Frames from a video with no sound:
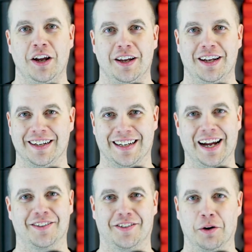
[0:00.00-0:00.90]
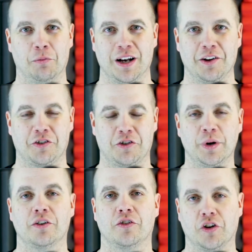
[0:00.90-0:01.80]
can't someone else do
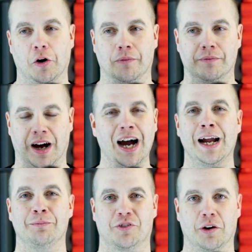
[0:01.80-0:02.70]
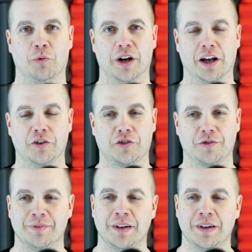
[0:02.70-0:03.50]
it? So, I'm someone else.